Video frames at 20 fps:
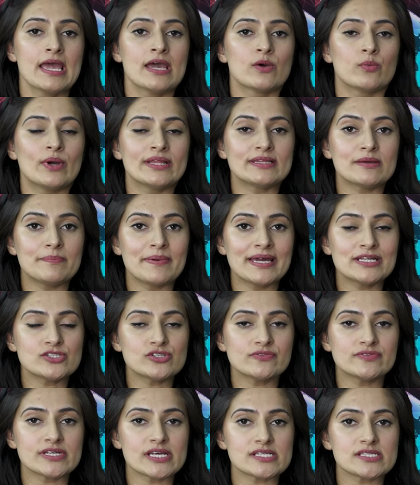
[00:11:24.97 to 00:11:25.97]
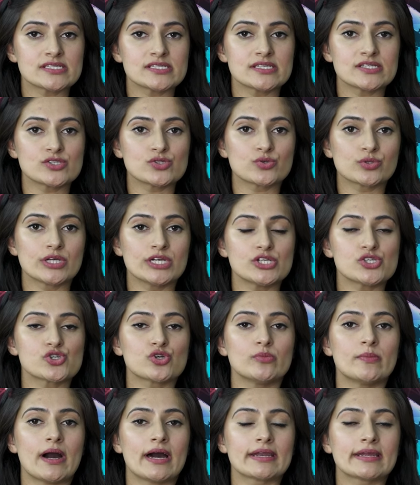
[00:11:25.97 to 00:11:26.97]
When the bench of Justices Suresh
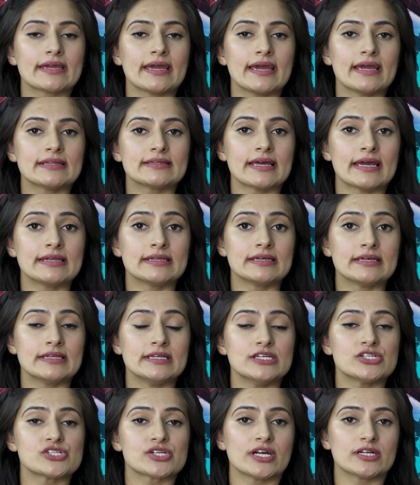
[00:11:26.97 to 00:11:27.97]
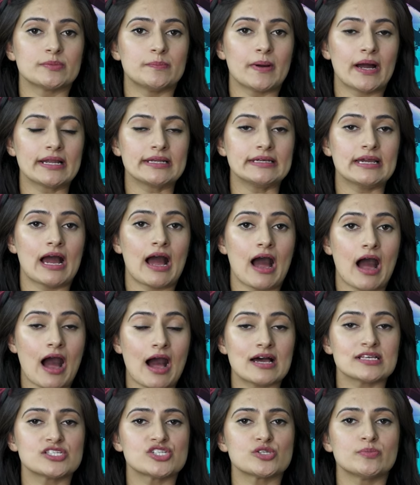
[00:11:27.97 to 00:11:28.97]
Kumar Kaith and Girish Katpalia
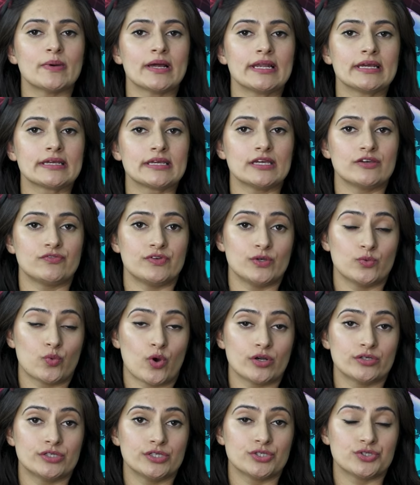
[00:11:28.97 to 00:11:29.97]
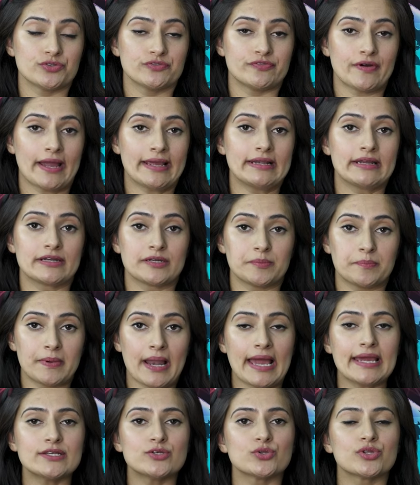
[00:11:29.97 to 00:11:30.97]
asked Malik if he wanted to file a
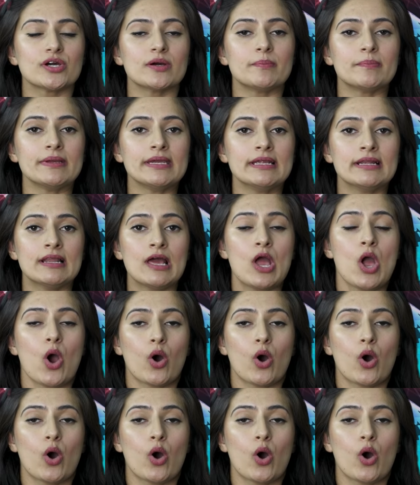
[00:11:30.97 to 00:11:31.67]
reply to the appeal